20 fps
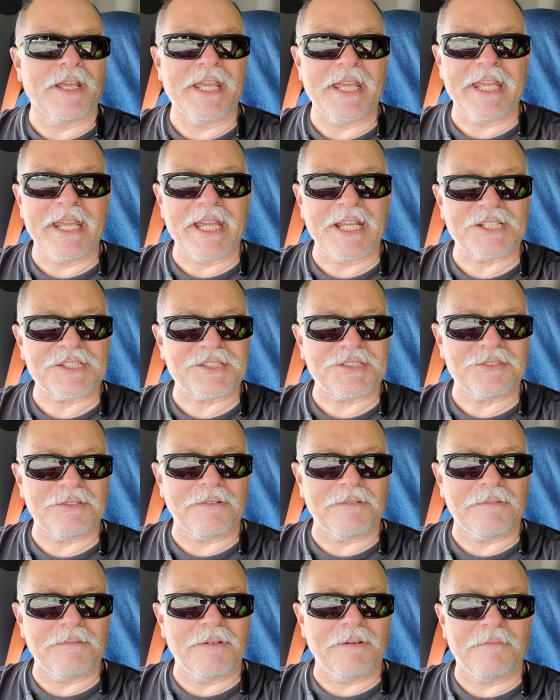he gets
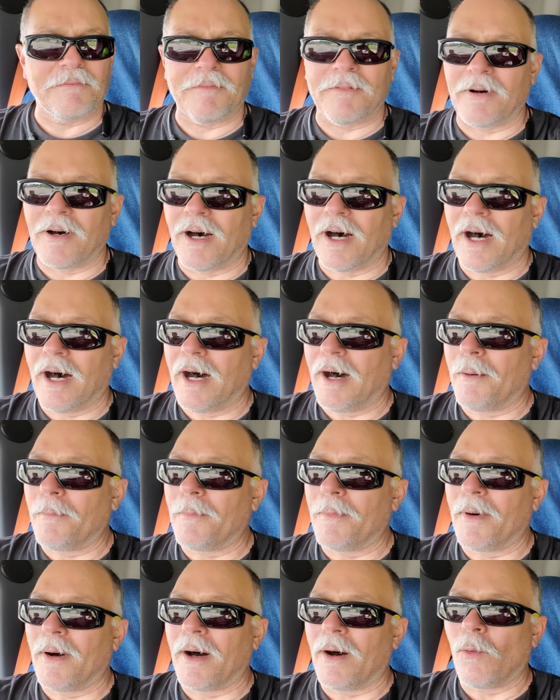
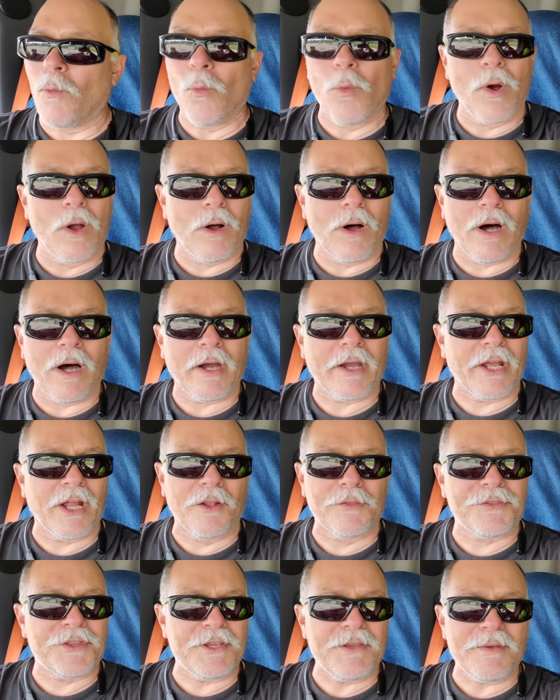
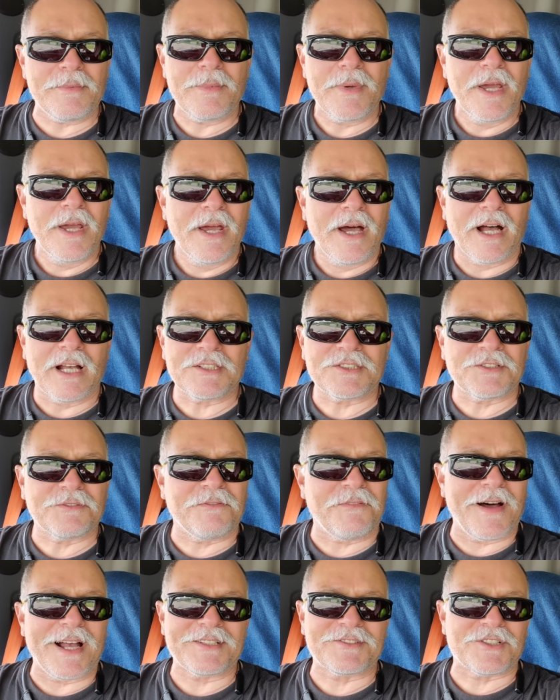healthy as
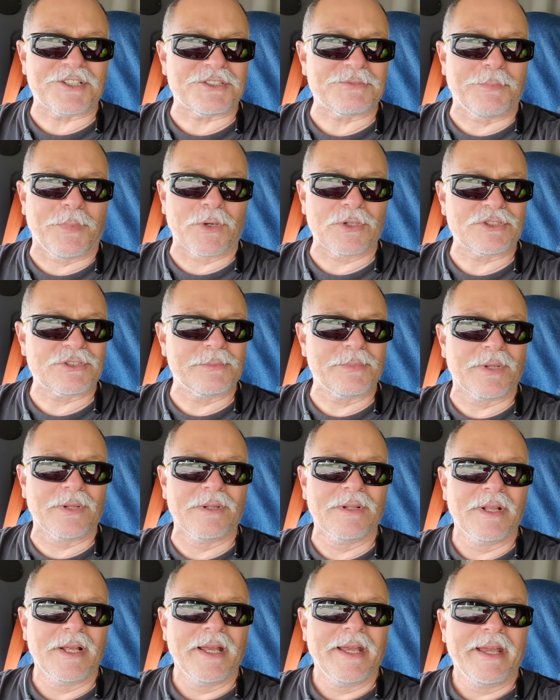fast as possible.